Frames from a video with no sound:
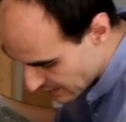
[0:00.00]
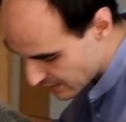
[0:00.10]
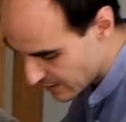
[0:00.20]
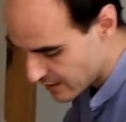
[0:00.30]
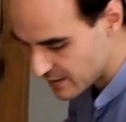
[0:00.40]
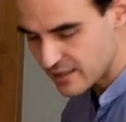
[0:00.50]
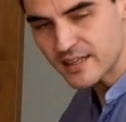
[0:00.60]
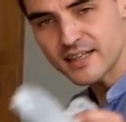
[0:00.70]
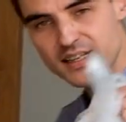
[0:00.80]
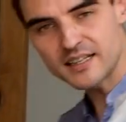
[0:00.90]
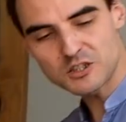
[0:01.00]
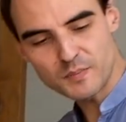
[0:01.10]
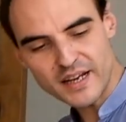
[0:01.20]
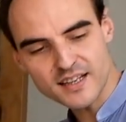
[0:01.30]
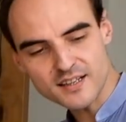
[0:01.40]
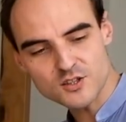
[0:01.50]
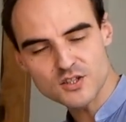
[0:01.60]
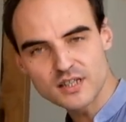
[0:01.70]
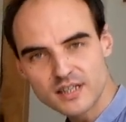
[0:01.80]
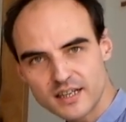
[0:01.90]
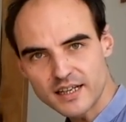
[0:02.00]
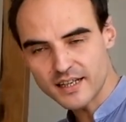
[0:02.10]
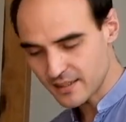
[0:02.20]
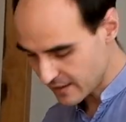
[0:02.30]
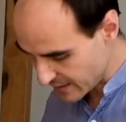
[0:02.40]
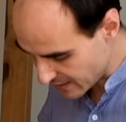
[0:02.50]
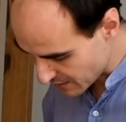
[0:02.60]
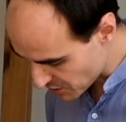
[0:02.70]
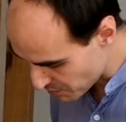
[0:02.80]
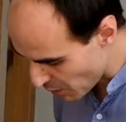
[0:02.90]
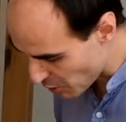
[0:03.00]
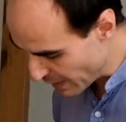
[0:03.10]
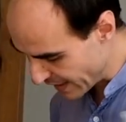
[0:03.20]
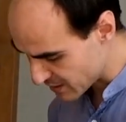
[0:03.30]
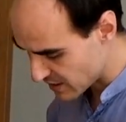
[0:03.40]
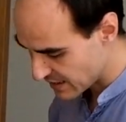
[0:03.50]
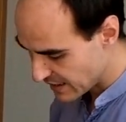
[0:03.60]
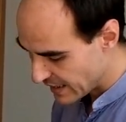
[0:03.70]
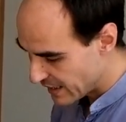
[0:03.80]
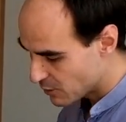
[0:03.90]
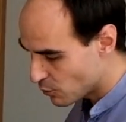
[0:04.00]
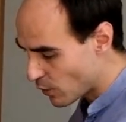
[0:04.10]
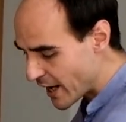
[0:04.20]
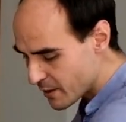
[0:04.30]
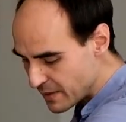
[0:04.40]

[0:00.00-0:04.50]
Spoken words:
the tea is packaged in small bags. Why?